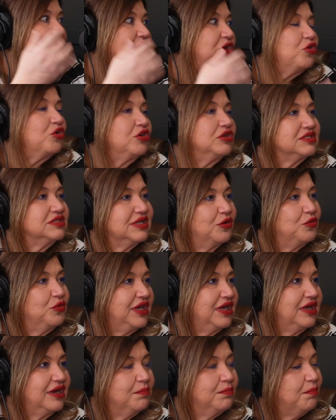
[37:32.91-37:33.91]
minerals that
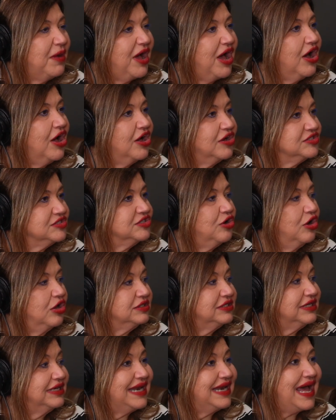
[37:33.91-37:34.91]
we get in Baja
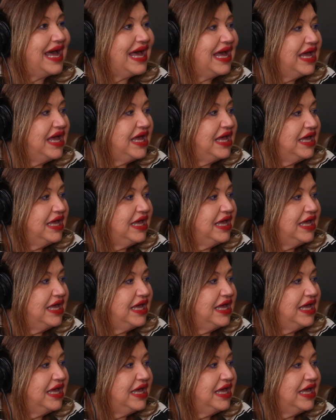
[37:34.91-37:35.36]
salt and not